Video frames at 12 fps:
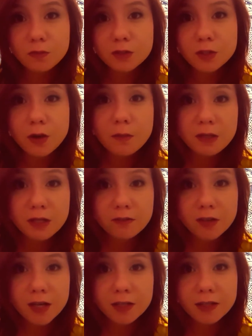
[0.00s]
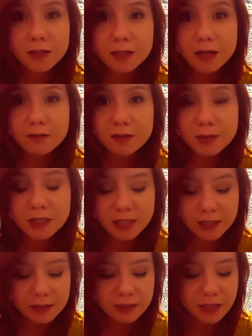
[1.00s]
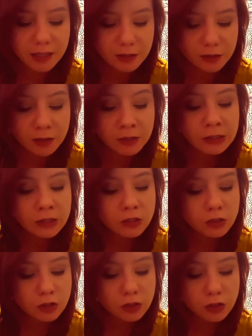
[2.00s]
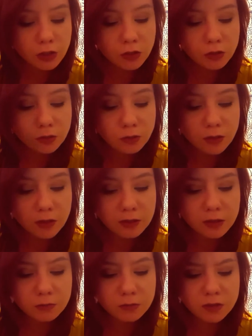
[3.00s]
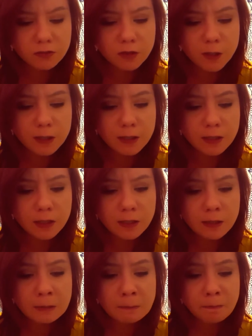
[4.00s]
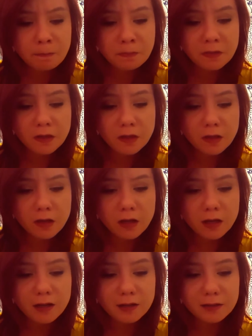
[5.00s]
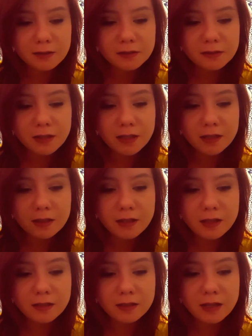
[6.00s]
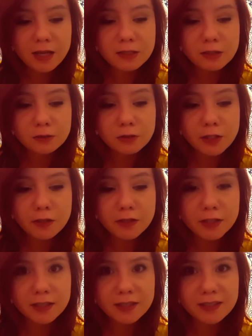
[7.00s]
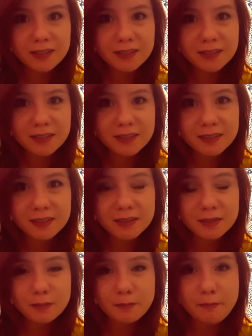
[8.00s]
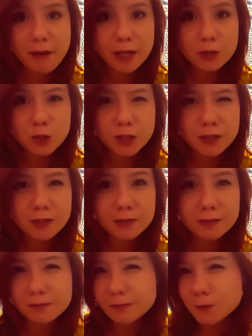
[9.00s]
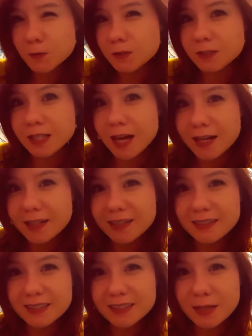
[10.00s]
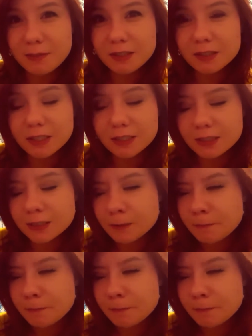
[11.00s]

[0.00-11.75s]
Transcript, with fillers: so, I mean, I've kind of got that from my dad's side too, in terms of like the uh, esoteric magical side. Does that make sense?